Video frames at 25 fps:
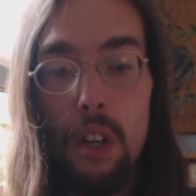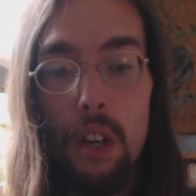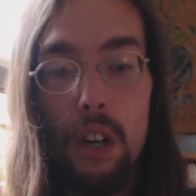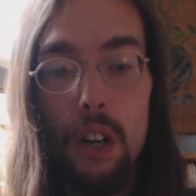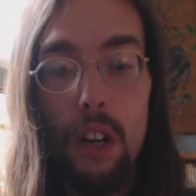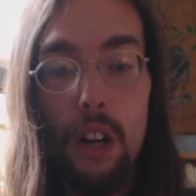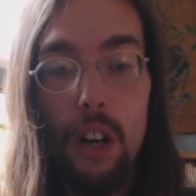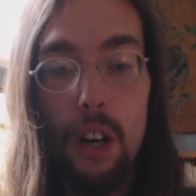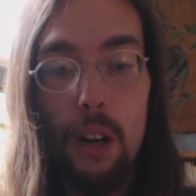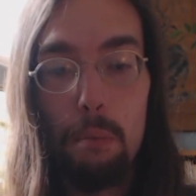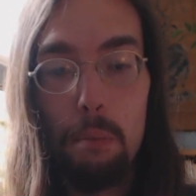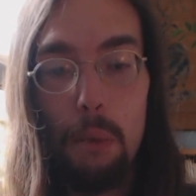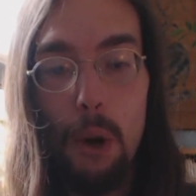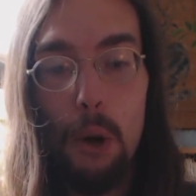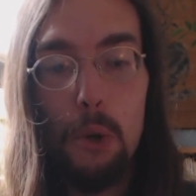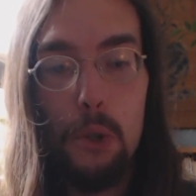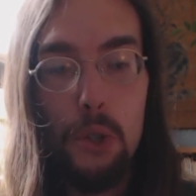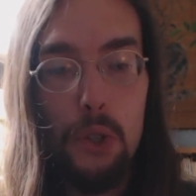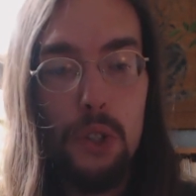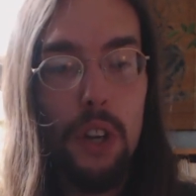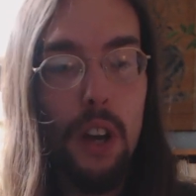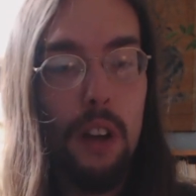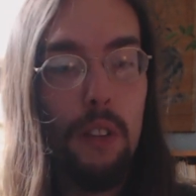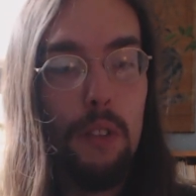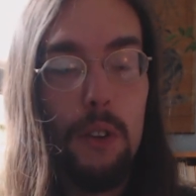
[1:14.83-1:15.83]
Uh,
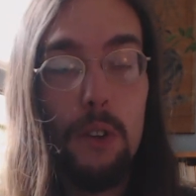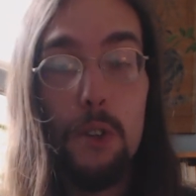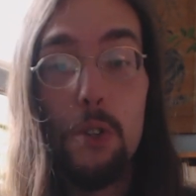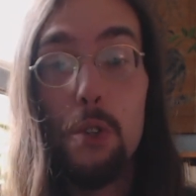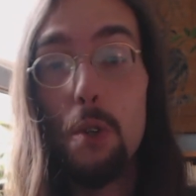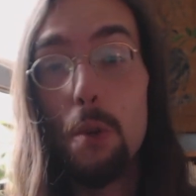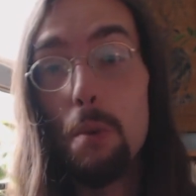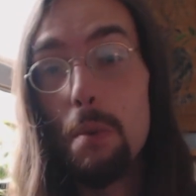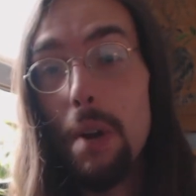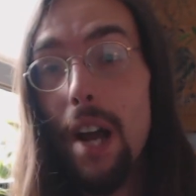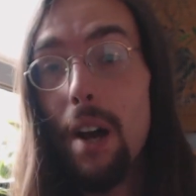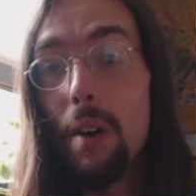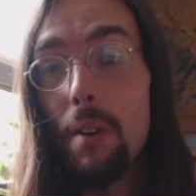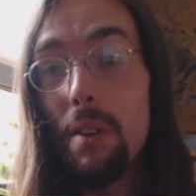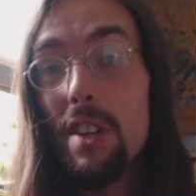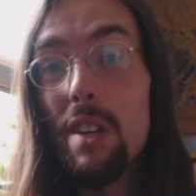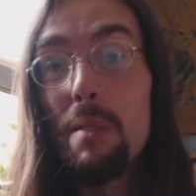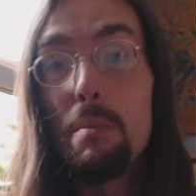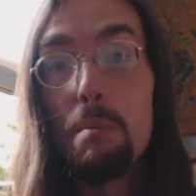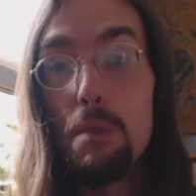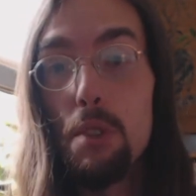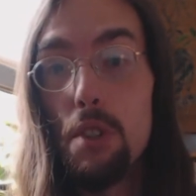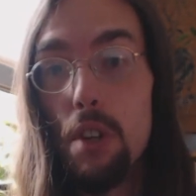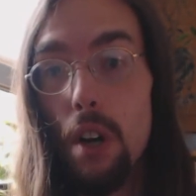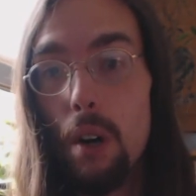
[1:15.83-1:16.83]
most others around
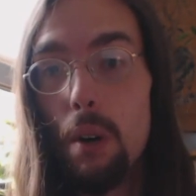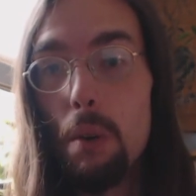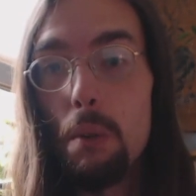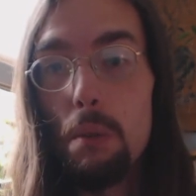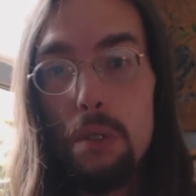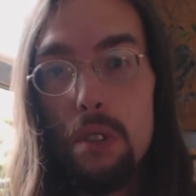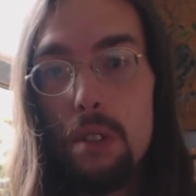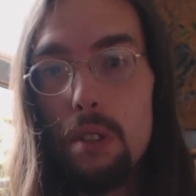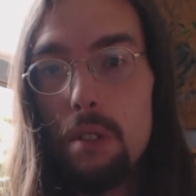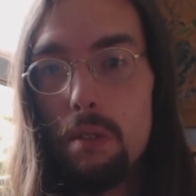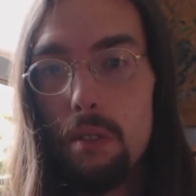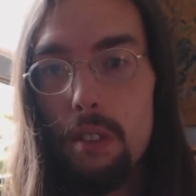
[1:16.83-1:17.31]
him don't.